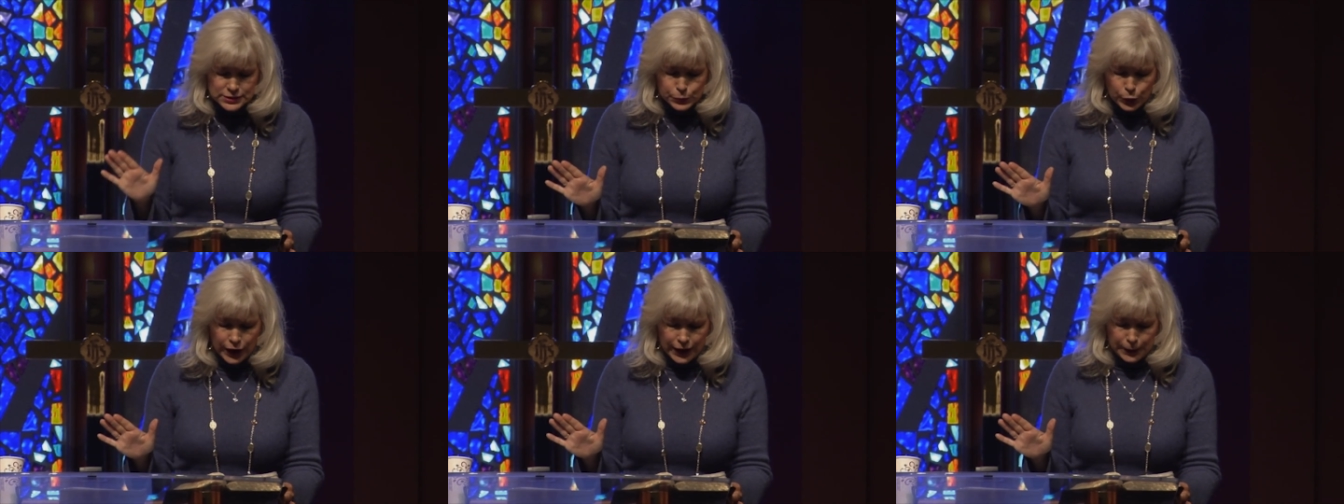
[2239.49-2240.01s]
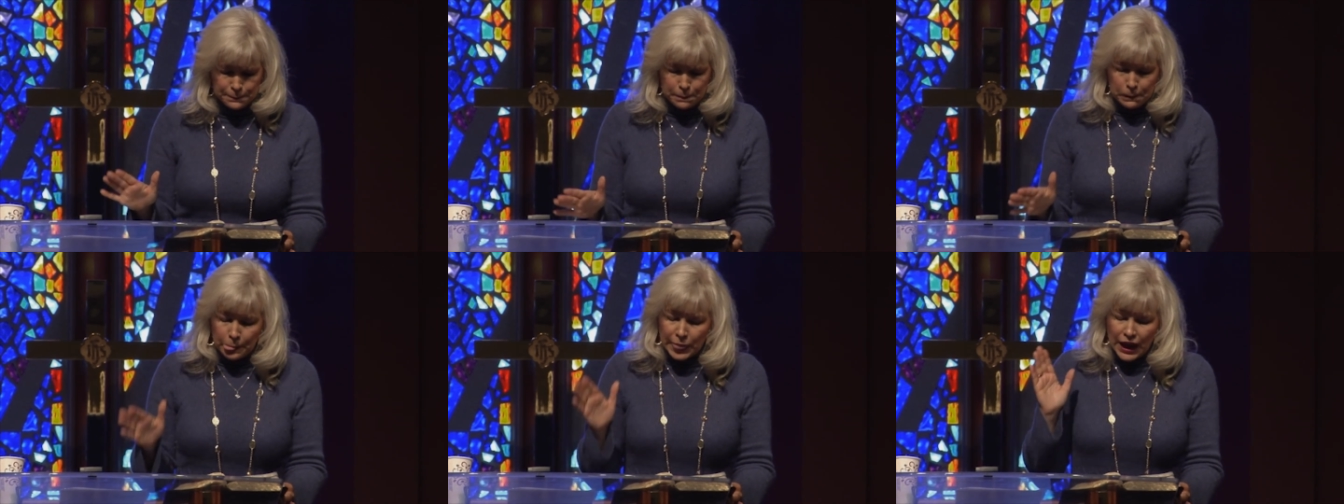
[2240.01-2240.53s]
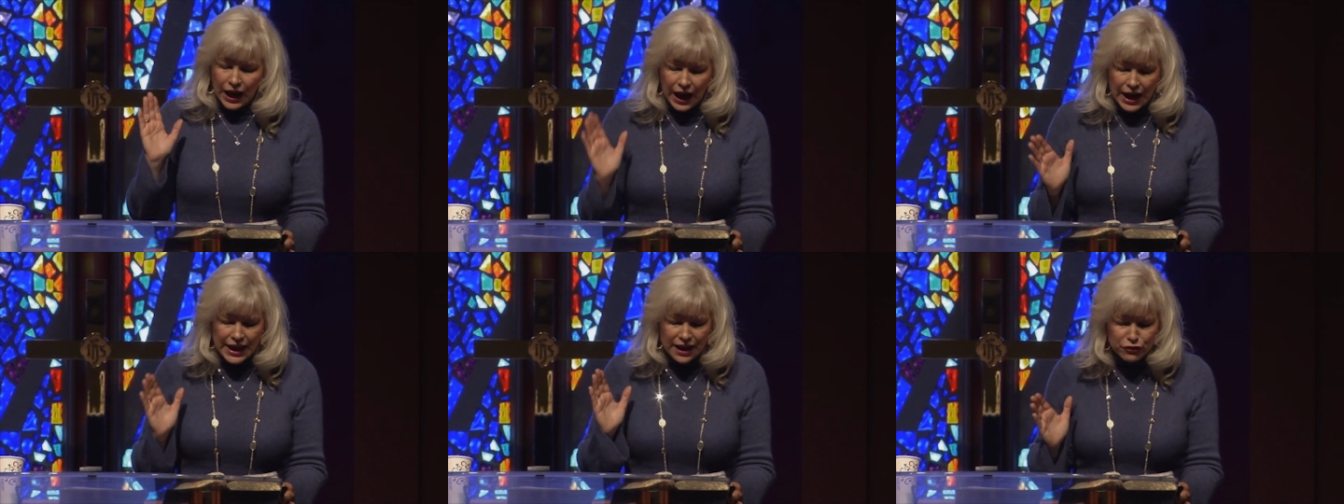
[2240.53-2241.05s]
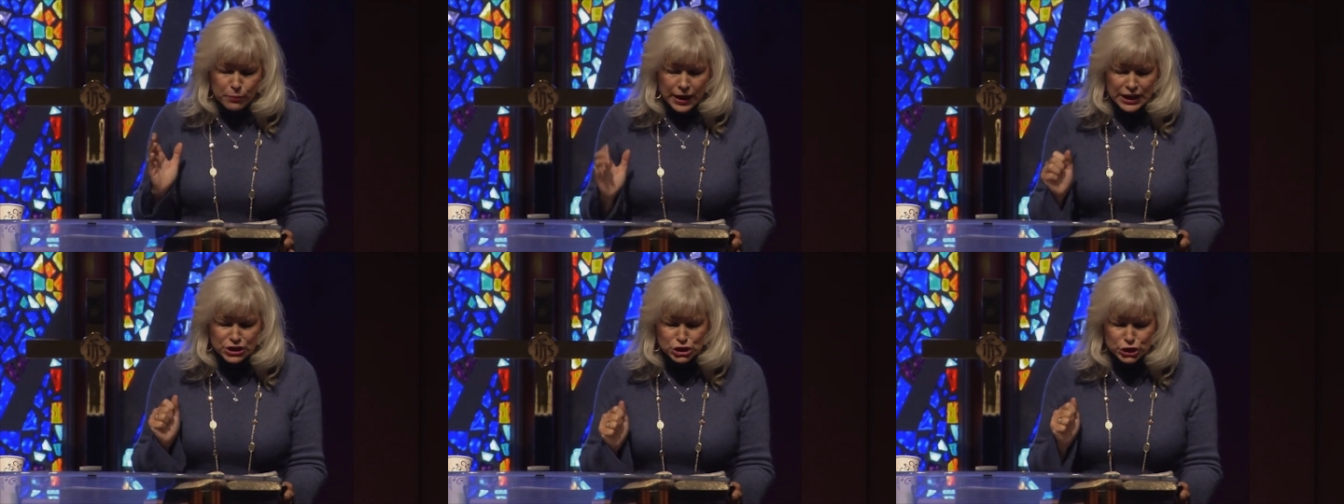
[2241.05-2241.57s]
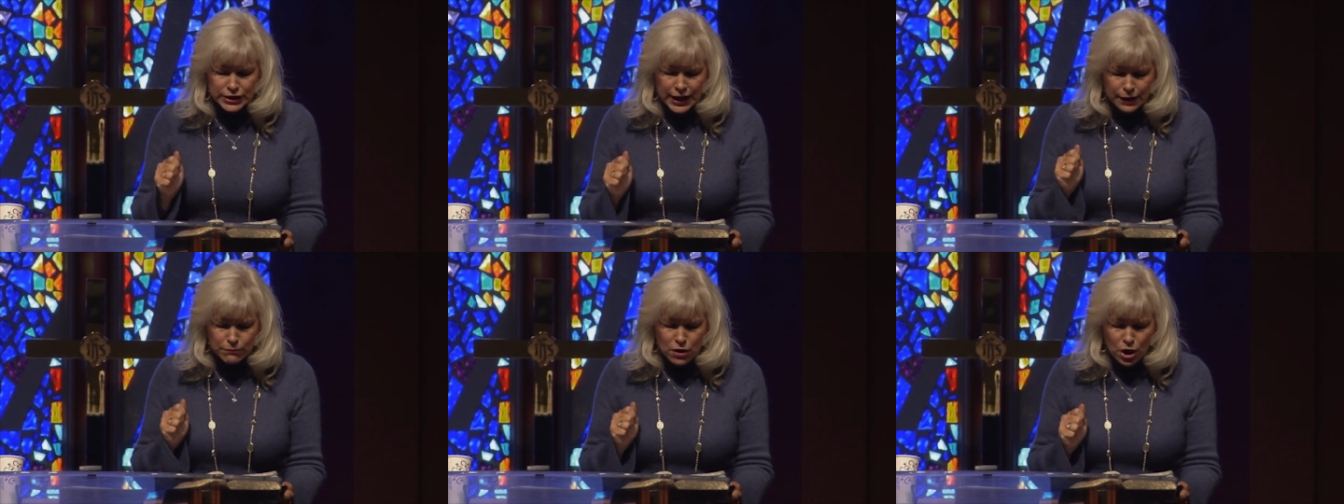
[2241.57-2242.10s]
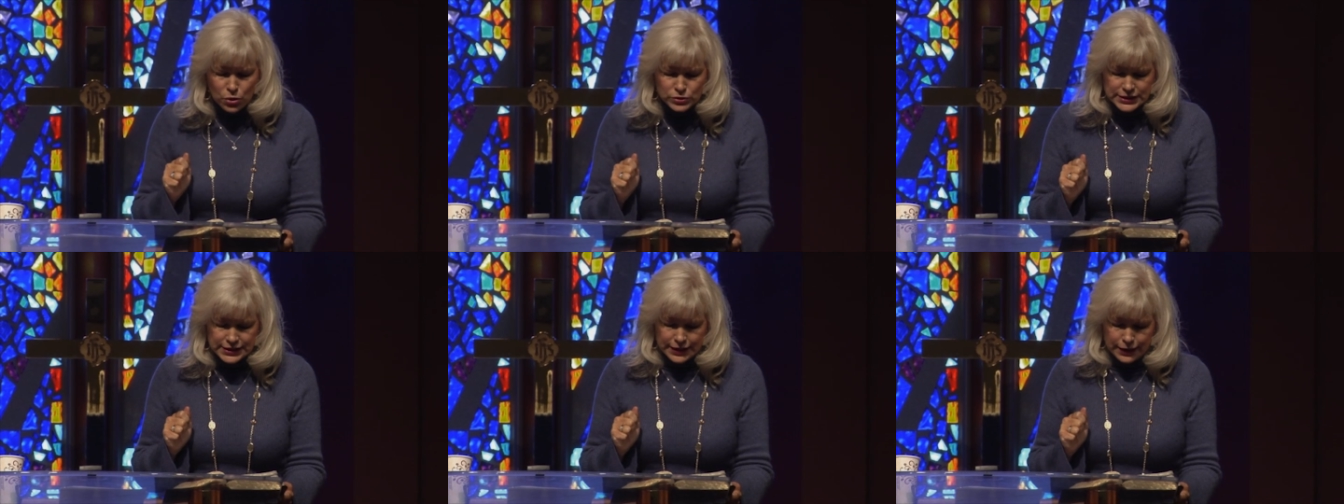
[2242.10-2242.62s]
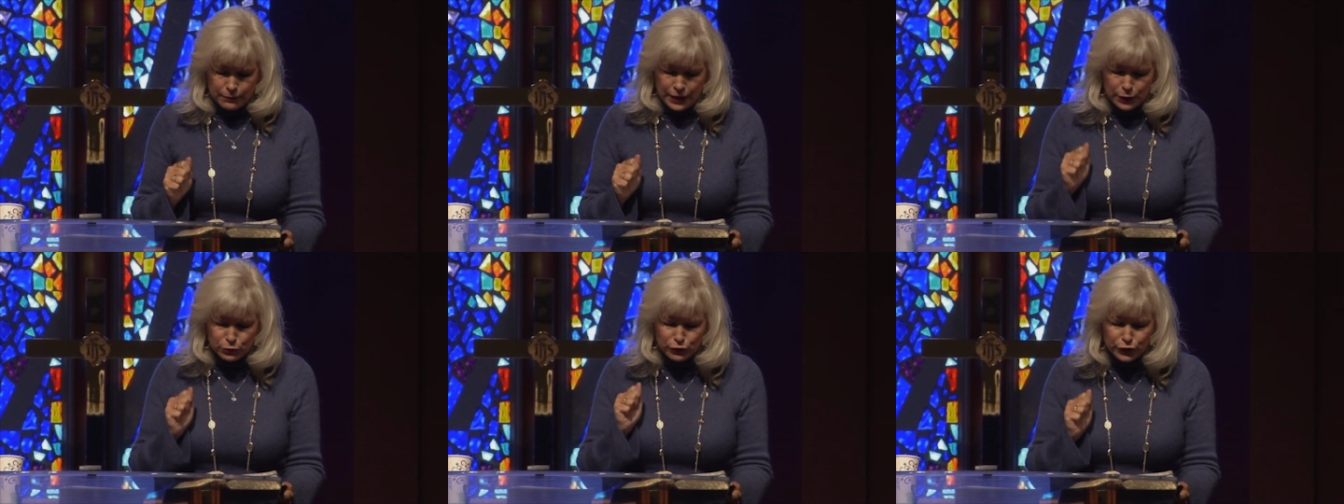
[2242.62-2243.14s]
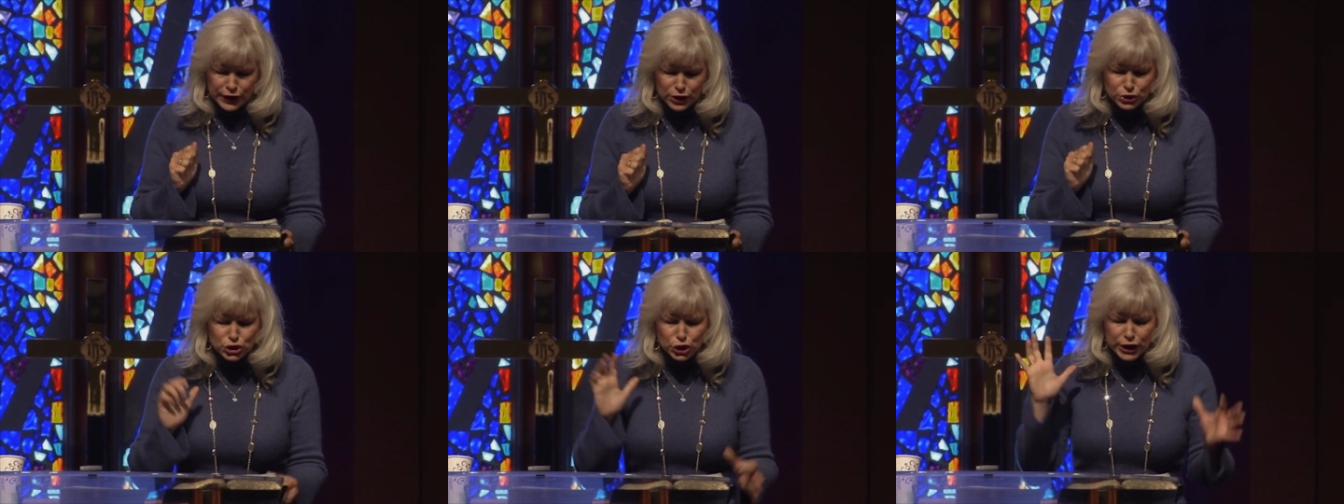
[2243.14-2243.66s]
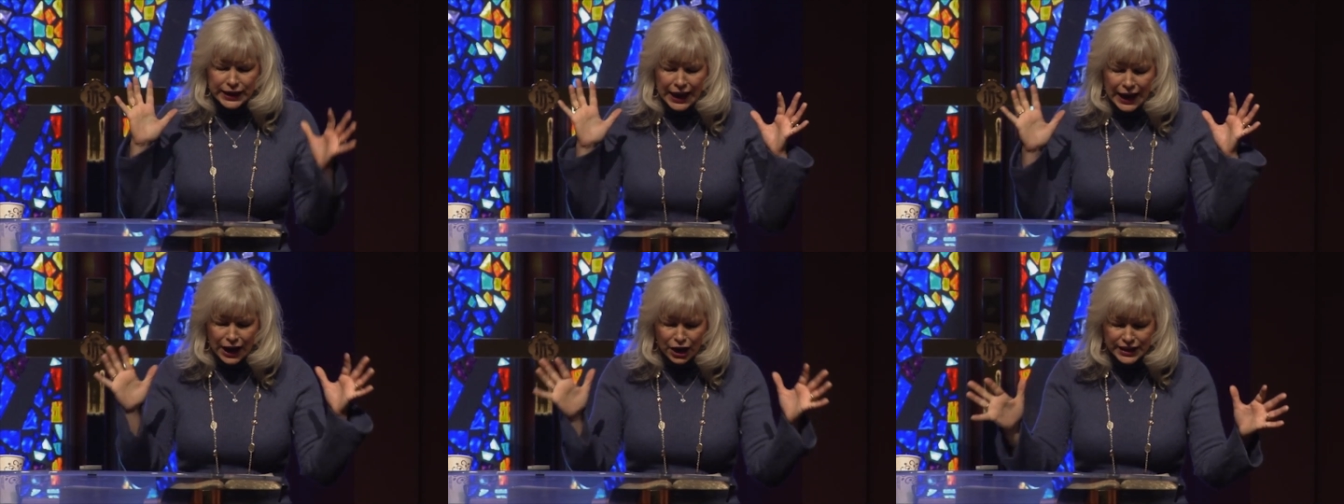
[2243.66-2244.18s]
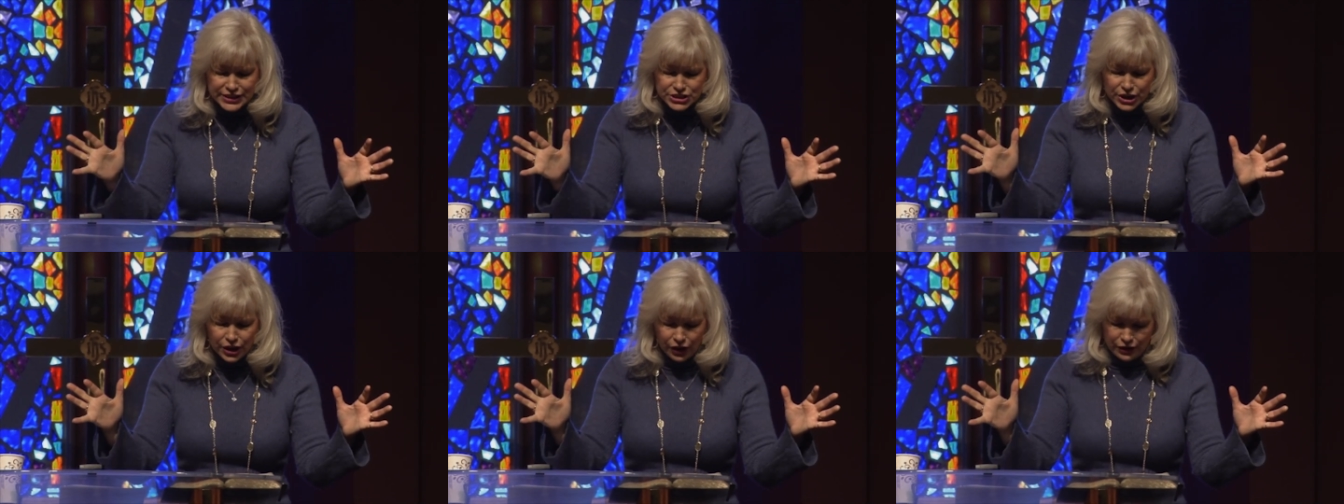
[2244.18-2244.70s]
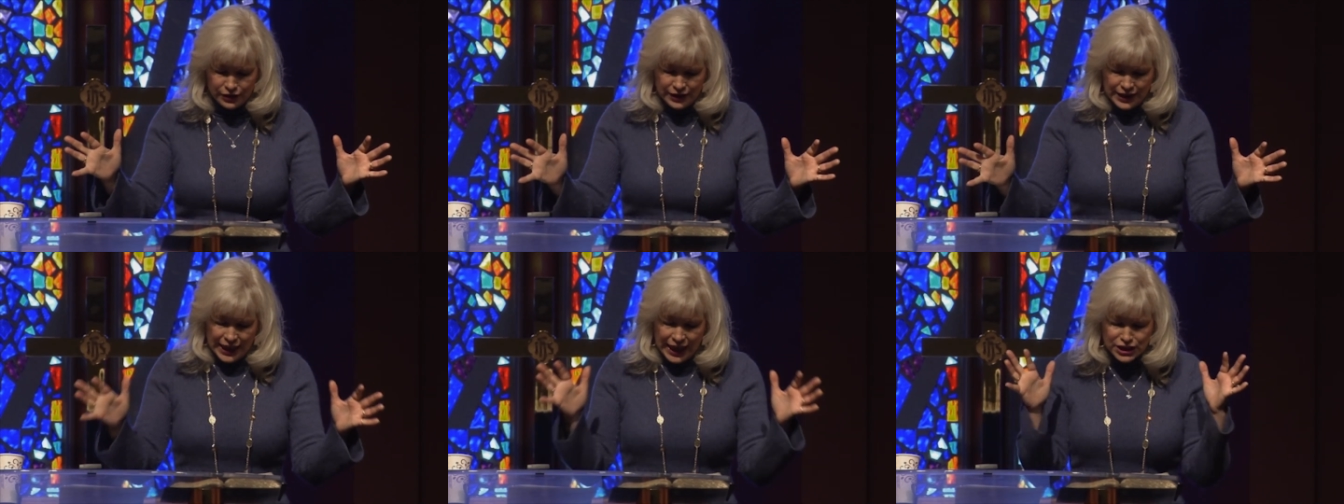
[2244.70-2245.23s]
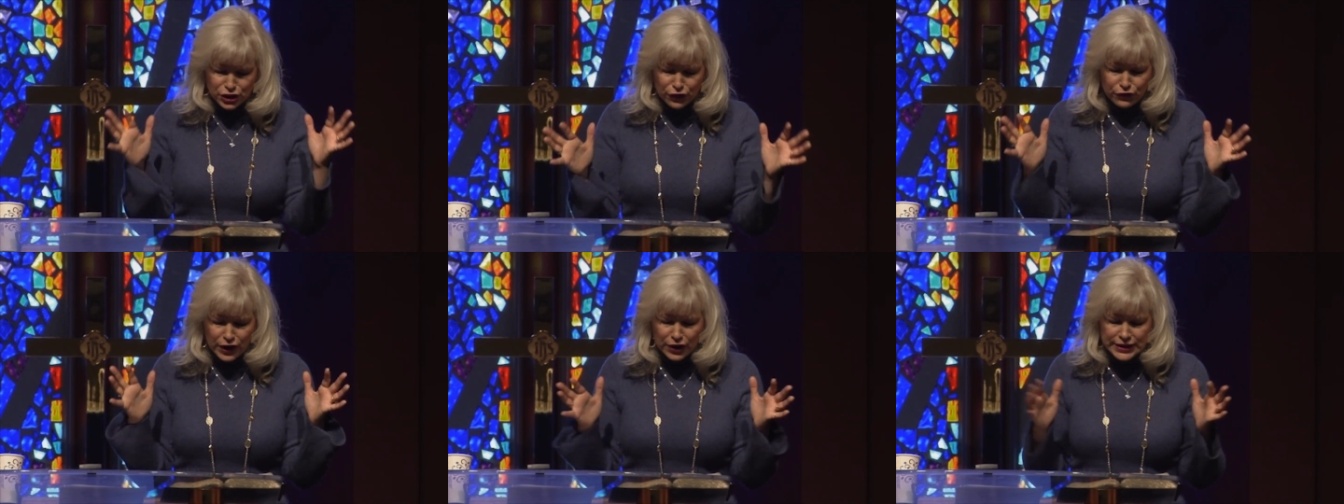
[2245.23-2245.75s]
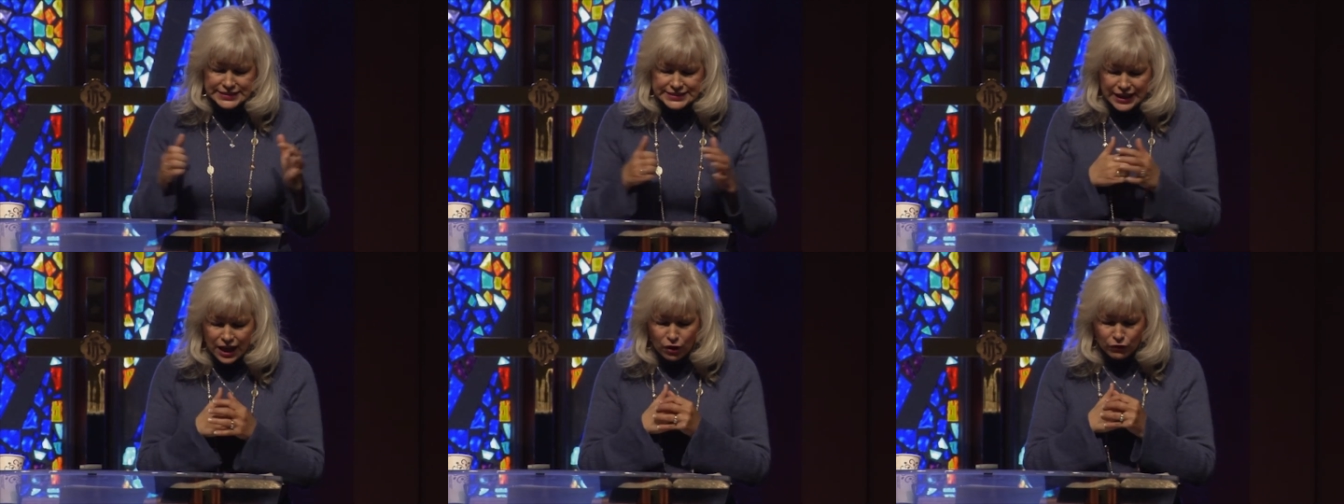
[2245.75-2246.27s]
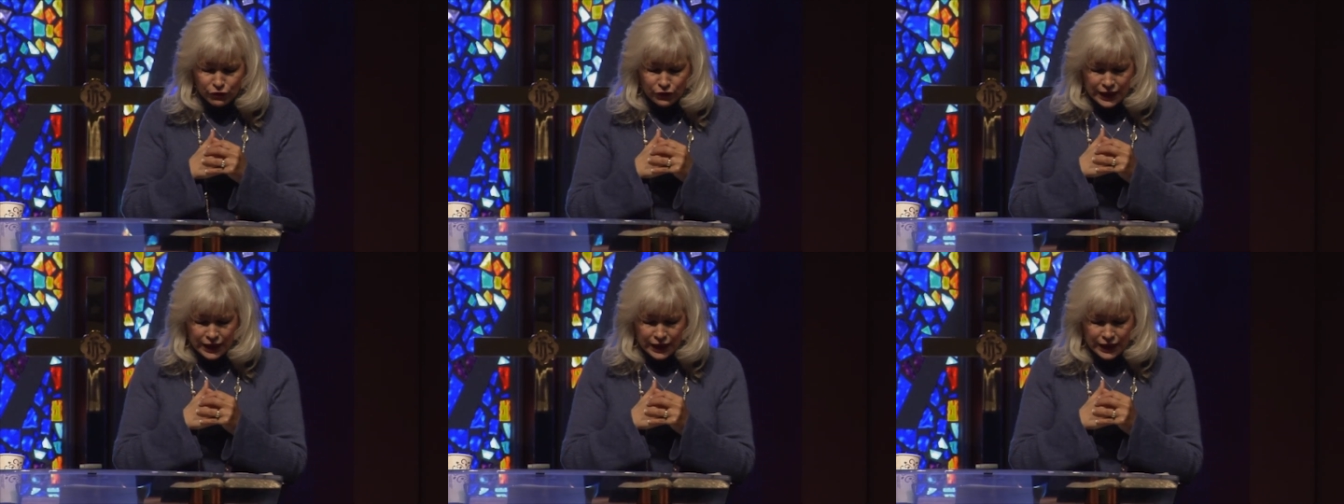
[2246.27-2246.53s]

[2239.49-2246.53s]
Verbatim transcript: praying, I have made your name known to them and revealed your character and your very self,